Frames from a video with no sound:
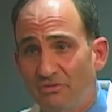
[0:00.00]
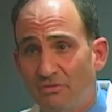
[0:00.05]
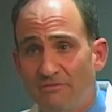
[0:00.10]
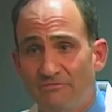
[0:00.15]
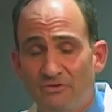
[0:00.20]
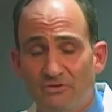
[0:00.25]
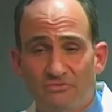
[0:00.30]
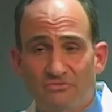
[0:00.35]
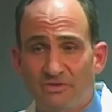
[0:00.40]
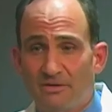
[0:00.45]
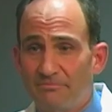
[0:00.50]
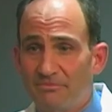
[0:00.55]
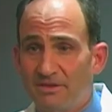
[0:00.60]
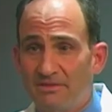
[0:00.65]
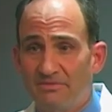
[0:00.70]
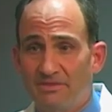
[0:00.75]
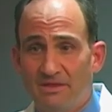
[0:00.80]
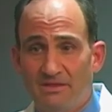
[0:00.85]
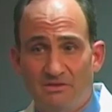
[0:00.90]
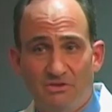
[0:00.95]
So if there's
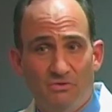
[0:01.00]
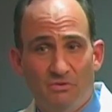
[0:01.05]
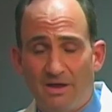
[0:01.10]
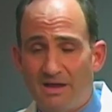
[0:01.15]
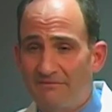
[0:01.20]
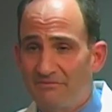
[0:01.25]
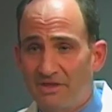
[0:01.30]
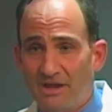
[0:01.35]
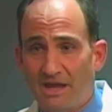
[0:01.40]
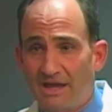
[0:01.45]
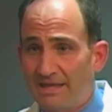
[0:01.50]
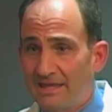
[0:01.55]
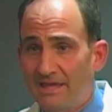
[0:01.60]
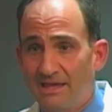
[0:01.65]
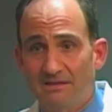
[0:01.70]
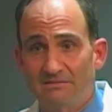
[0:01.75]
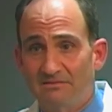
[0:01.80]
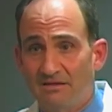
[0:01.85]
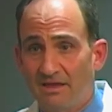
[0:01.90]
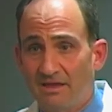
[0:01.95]
something that you have that I
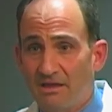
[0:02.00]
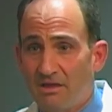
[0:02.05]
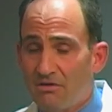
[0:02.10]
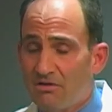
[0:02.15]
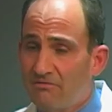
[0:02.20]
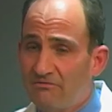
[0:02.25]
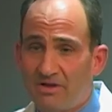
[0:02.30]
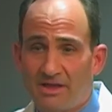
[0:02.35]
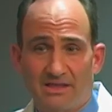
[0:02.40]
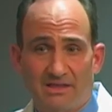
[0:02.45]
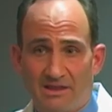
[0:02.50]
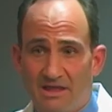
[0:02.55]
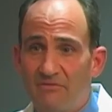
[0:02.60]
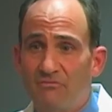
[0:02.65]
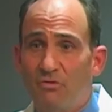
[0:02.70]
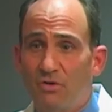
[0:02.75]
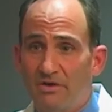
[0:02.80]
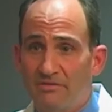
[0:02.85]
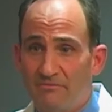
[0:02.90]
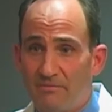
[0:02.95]
can't take care of, I can
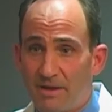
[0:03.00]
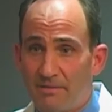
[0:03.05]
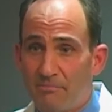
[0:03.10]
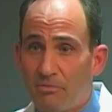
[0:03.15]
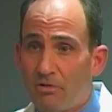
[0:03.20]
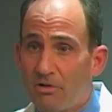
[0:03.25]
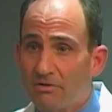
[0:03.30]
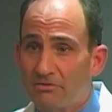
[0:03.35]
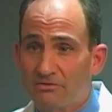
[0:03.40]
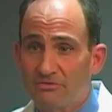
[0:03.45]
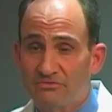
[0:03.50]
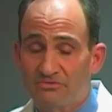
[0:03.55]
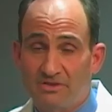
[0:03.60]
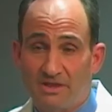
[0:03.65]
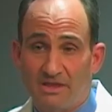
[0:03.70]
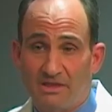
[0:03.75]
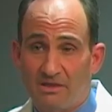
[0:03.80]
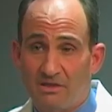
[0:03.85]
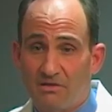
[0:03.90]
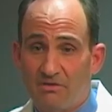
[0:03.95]
have one of my partners
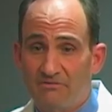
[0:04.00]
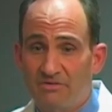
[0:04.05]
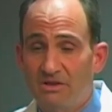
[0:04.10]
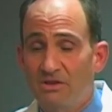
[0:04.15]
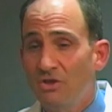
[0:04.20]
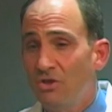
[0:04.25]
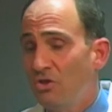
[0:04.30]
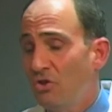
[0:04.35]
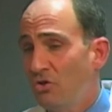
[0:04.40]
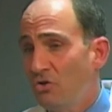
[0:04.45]
take care of it,